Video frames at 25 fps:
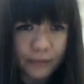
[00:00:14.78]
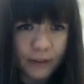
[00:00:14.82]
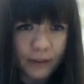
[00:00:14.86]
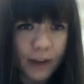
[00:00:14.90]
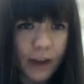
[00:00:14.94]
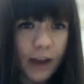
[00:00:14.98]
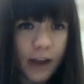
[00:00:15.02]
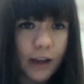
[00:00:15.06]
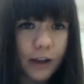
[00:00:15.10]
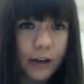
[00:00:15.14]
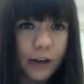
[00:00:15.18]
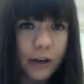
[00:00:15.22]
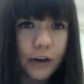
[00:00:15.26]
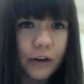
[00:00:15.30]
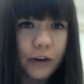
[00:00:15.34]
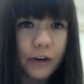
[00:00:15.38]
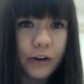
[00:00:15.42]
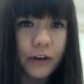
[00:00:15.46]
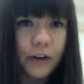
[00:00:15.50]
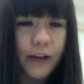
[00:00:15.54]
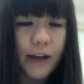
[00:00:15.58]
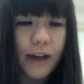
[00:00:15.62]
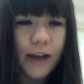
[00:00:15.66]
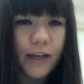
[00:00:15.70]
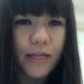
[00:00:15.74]
I got
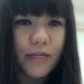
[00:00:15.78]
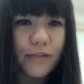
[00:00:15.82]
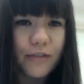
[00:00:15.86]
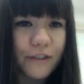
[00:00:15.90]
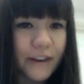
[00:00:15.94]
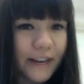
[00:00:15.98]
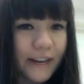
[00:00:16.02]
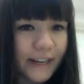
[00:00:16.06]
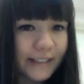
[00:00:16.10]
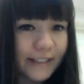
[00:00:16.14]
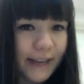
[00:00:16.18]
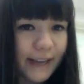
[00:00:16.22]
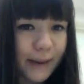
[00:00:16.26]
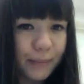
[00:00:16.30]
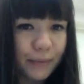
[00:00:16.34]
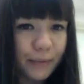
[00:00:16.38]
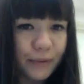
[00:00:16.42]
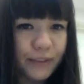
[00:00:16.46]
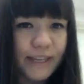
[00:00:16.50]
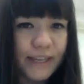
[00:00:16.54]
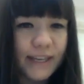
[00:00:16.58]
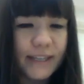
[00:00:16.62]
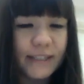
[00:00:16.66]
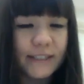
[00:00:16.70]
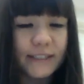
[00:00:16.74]
three example
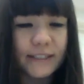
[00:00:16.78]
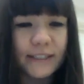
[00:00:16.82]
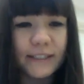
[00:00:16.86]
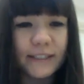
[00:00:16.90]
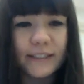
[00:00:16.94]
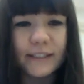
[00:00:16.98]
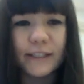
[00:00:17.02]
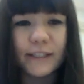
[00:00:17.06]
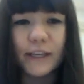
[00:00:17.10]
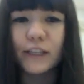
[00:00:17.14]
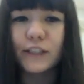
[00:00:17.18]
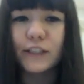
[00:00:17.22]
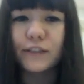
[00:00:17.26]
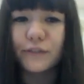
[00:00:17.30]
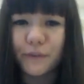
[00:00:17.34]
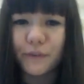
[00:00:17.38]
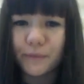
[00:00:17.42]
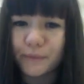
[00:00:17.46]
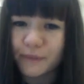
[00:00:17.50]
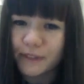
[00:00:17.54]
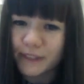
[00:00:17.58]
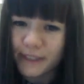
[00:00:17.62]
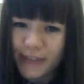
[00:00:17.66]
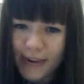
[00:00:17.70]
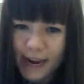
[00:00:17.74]
sentences from
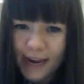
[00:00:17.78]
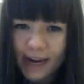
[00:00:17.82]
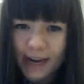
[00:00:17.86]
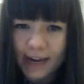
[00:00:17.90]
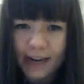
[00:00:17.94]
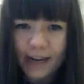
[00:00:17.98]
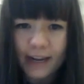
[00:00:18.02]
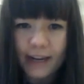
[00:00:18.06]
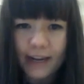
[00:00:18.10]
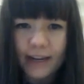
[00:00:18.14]
today.